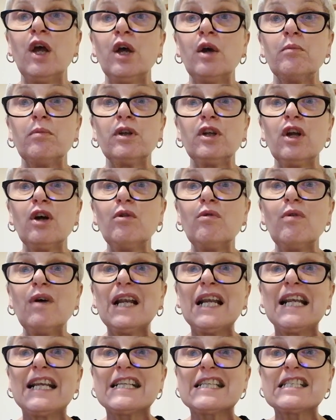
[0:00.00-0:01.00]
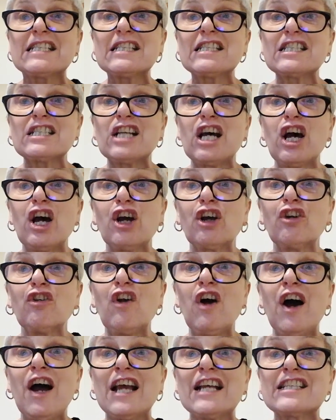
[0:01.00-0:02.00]
but no one listens to her
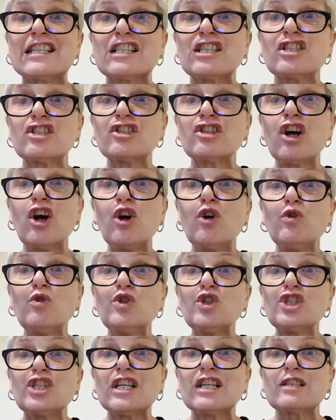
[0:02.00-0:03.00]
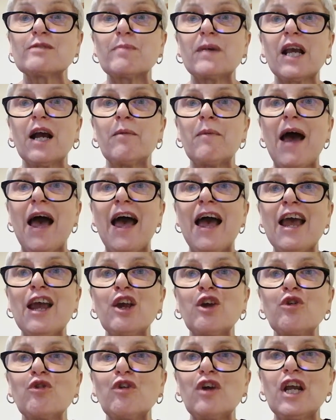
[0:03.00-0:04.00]
cries, and so she has become
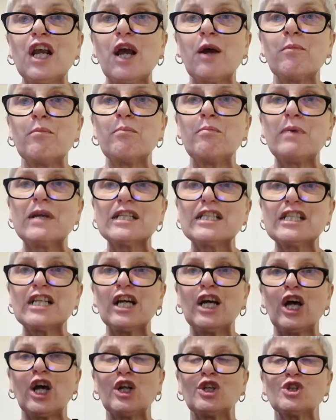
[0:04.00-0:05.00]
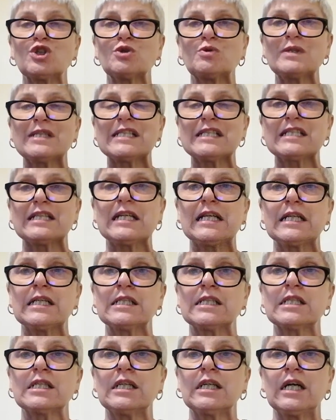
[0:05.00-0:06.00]
angry and bitter and twisted
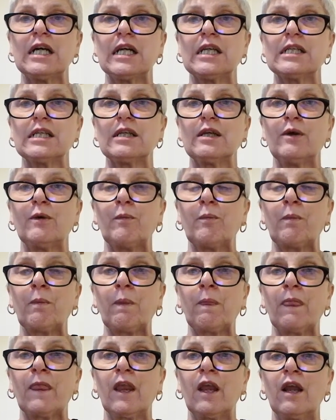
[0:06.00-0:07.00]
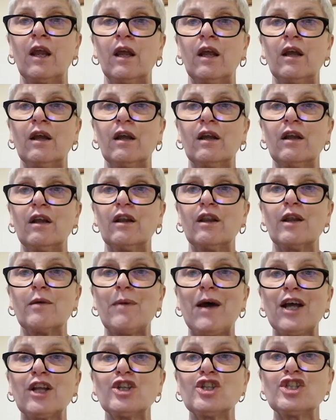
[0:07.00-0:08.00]
inside. The
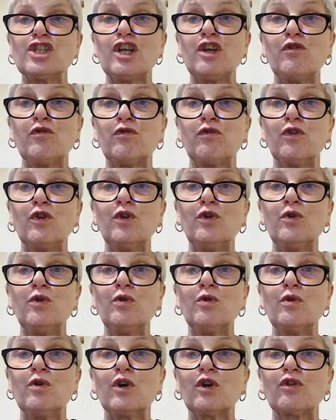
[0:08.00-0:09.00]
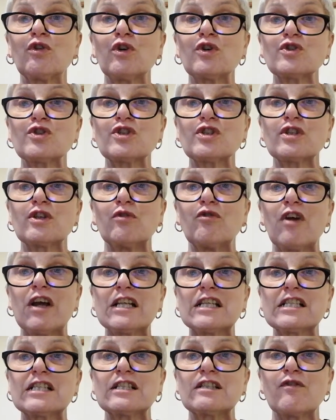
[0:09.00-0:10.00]
banshee flew across the
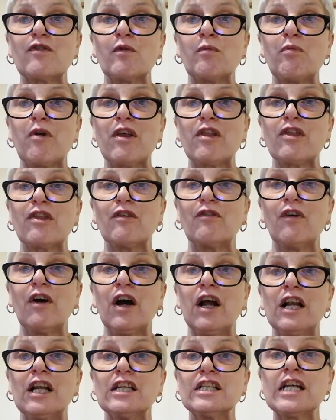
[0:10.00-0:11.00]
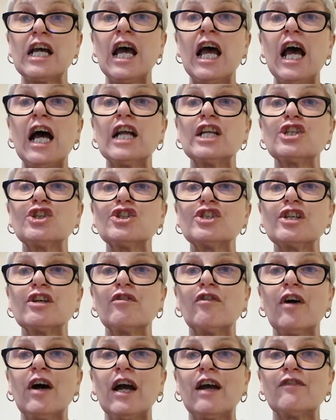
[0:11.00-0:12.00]
rest of the breadth of Ireland until she
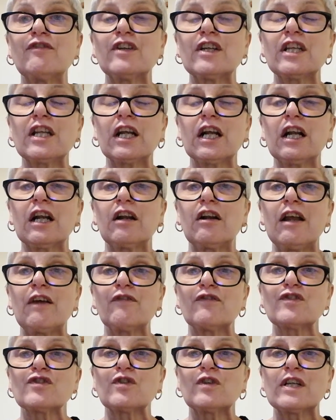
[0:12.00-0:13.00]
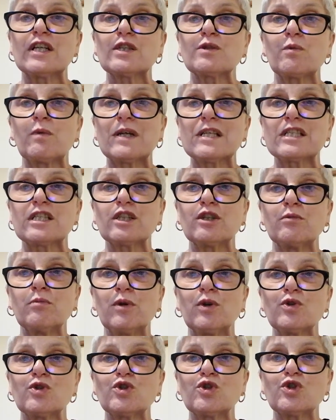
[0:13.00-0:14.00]
arrived at the cliffs on its
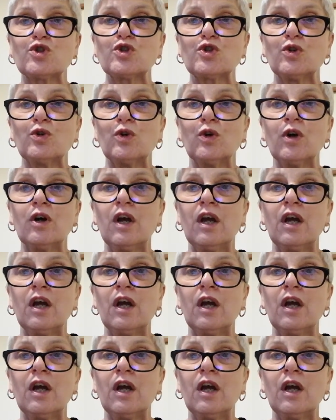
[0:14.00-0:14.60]
westernmost shore,